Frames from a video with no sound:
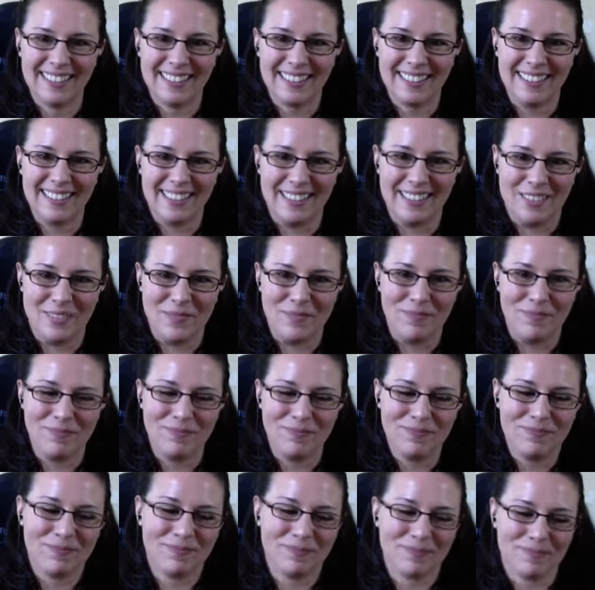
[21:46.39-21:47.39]
Yeah.
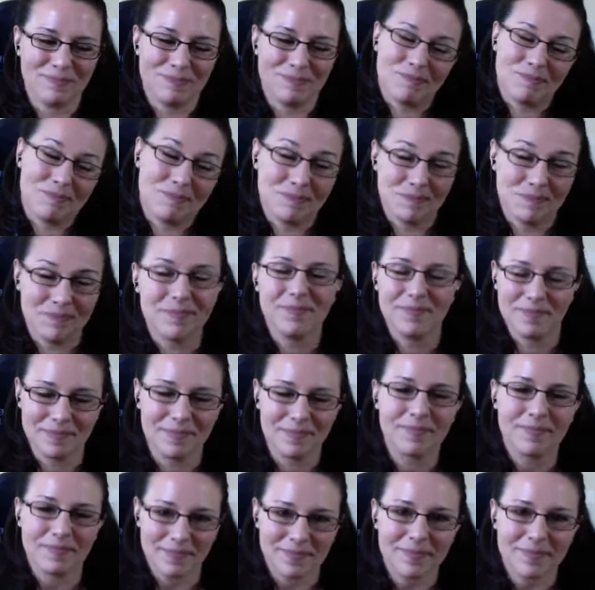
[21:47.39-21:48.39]

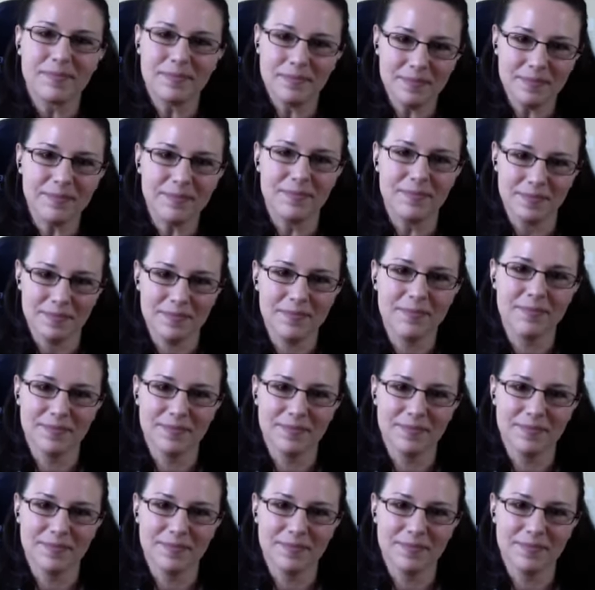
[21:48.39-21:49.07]
Yeah, and they can all